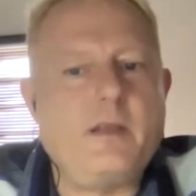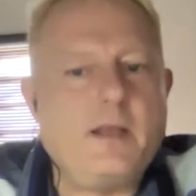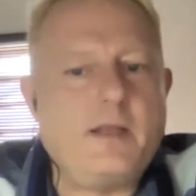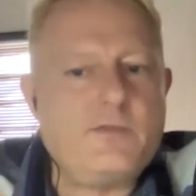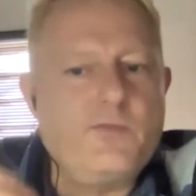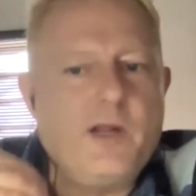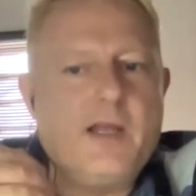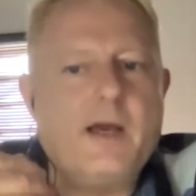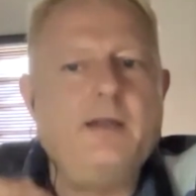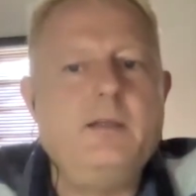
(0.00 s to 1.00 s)
It is
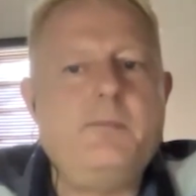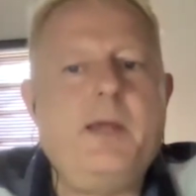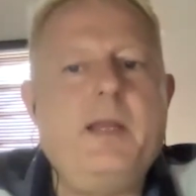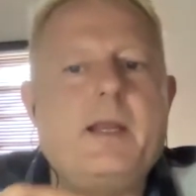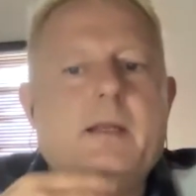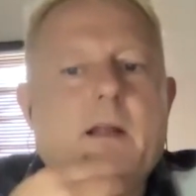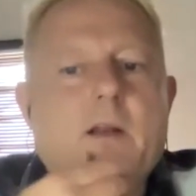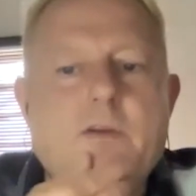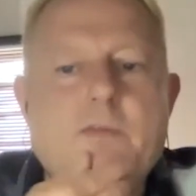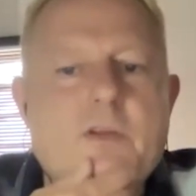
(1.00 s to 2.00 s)
really underpinning a
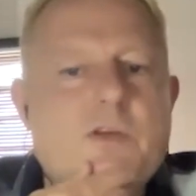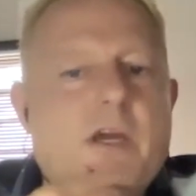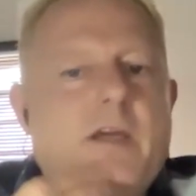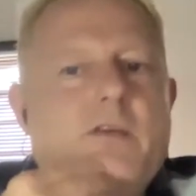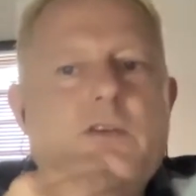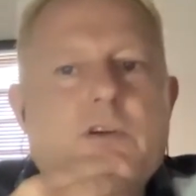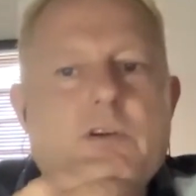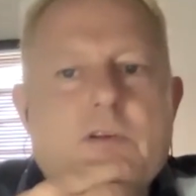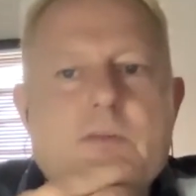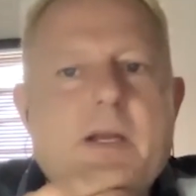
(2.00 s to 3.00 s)
lot of the change
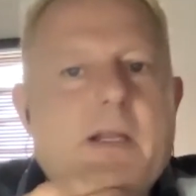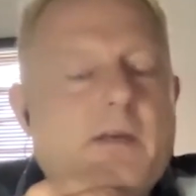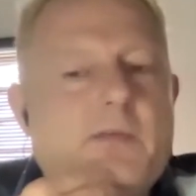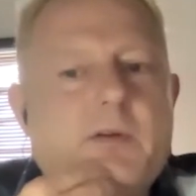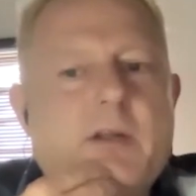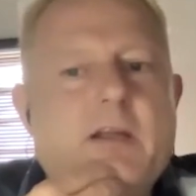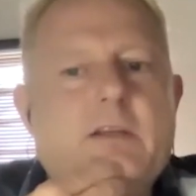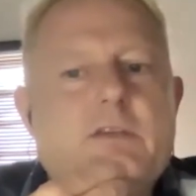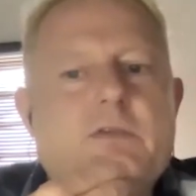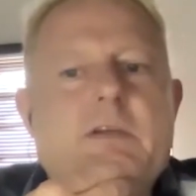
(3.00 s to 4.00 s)
across many different
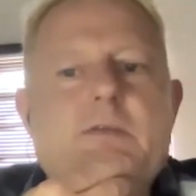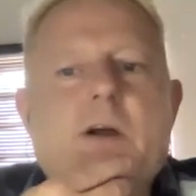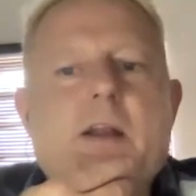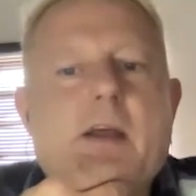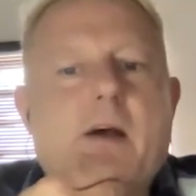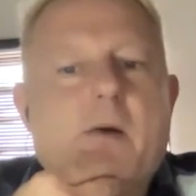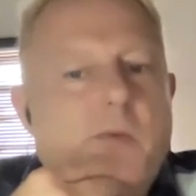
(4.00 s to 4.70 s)
industries right now.